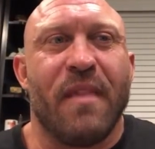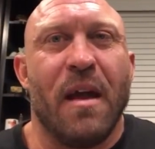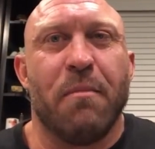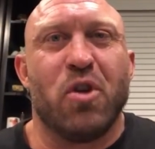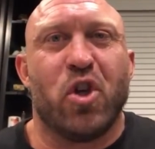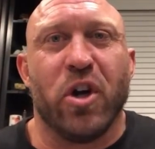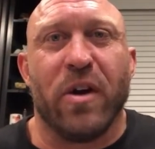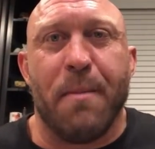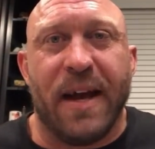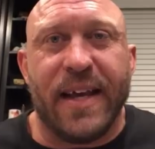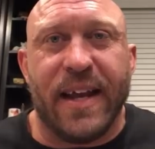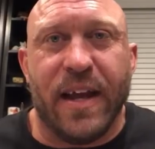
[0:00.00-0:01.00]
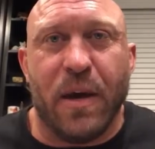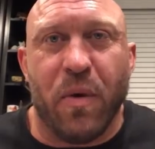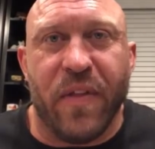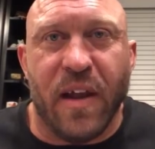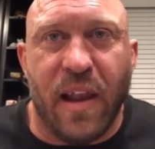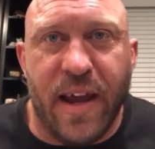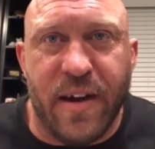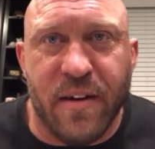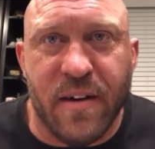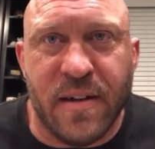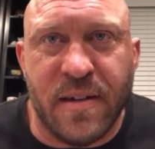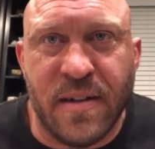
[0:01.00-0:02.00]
I'm sure I might get hit with it later.